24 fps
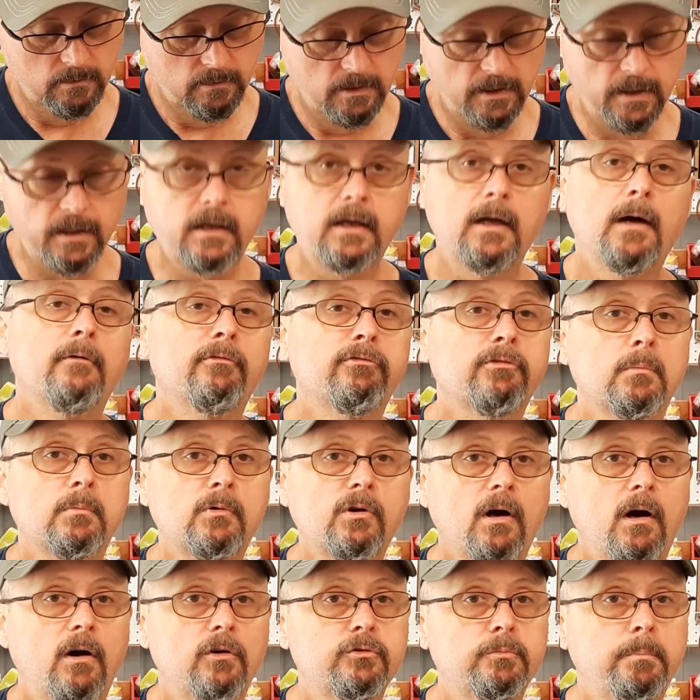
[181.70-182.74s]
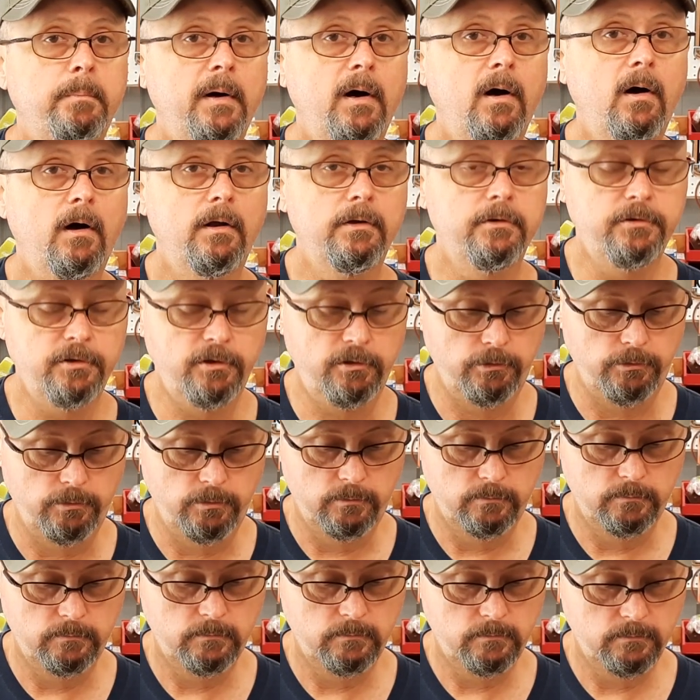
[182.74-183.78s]
It comes from across the pond too.
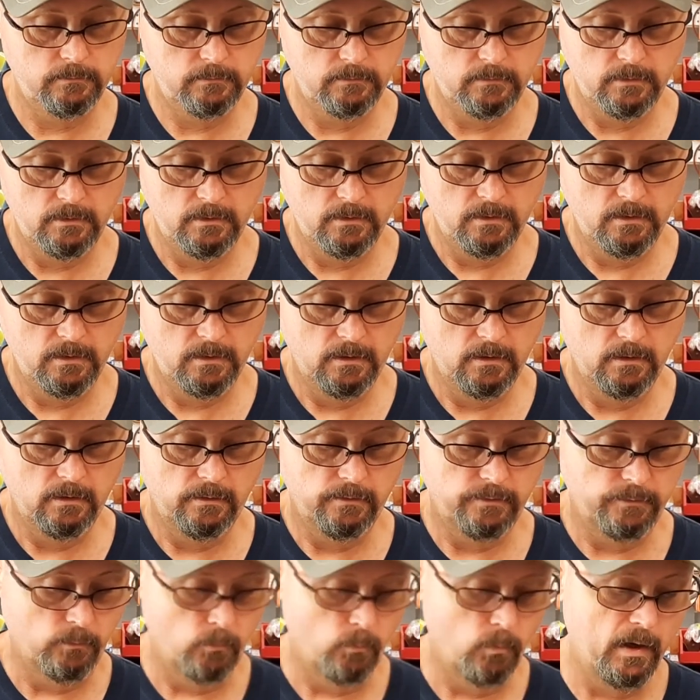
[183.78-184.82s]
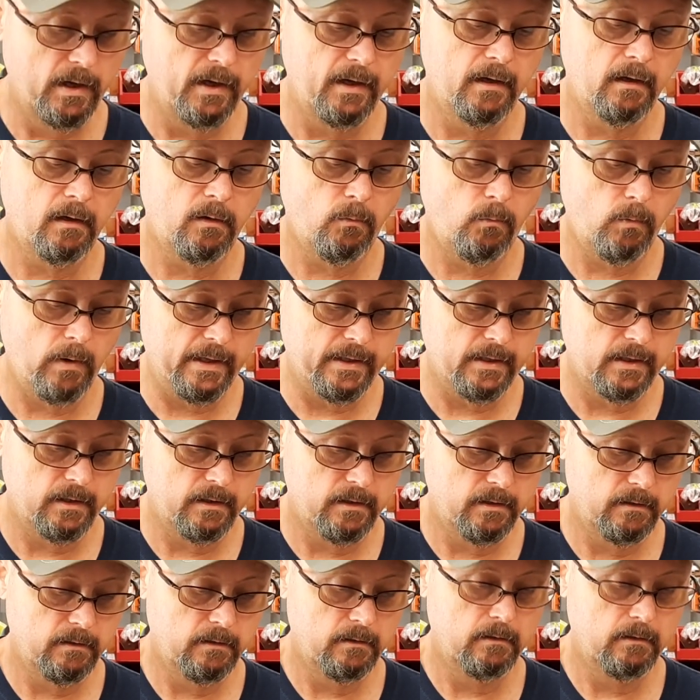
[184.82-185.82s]
The well awaited.